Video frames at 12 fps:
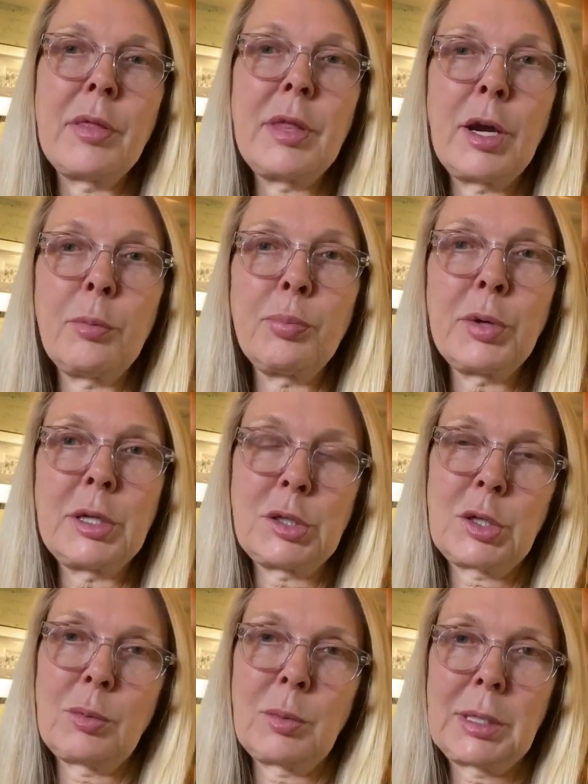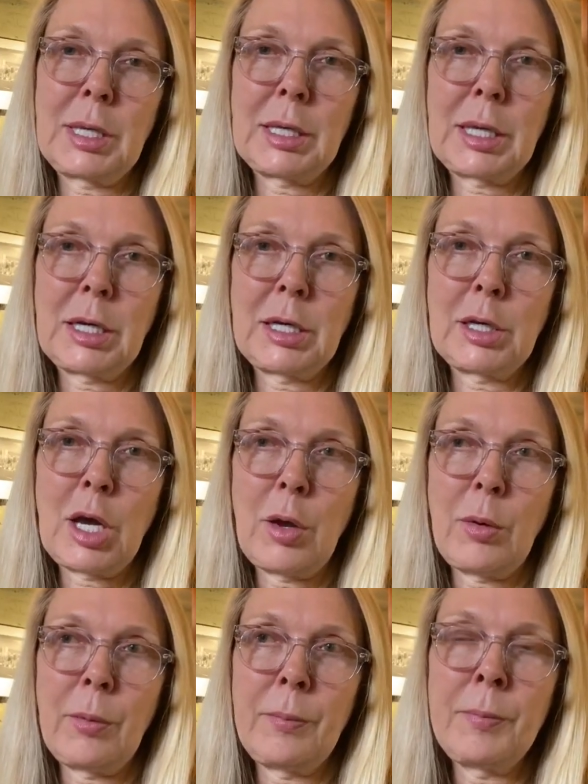their printer when they get it
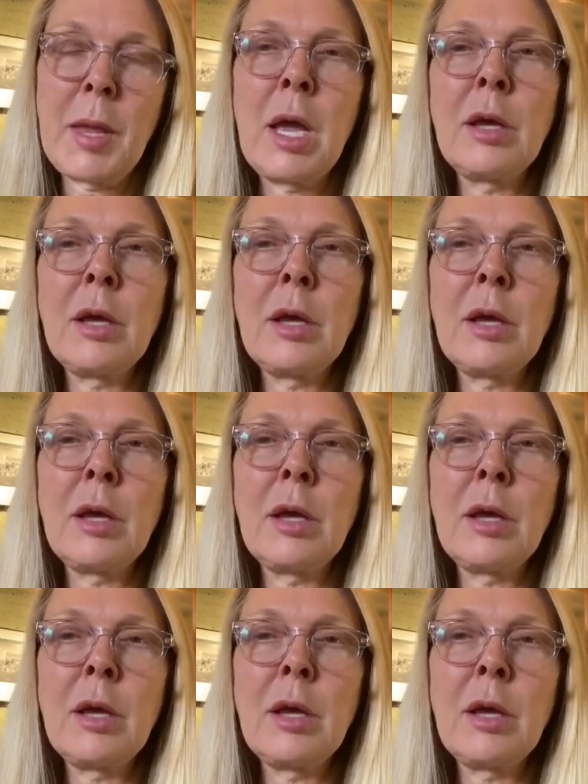home.